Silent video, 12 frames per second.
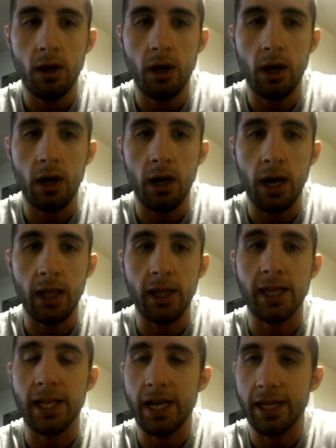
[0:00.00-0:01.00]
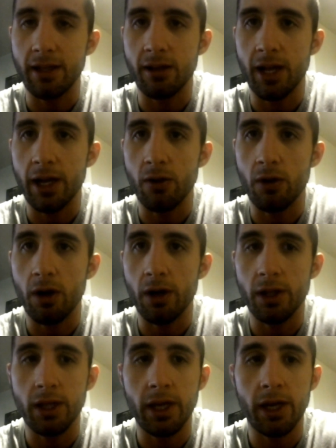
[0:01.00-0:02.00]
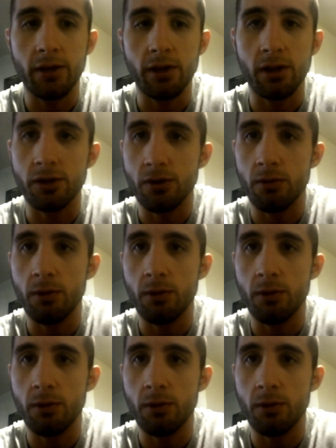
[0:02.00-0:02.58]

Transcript: I like that I had the glycocarn in there, the glycerol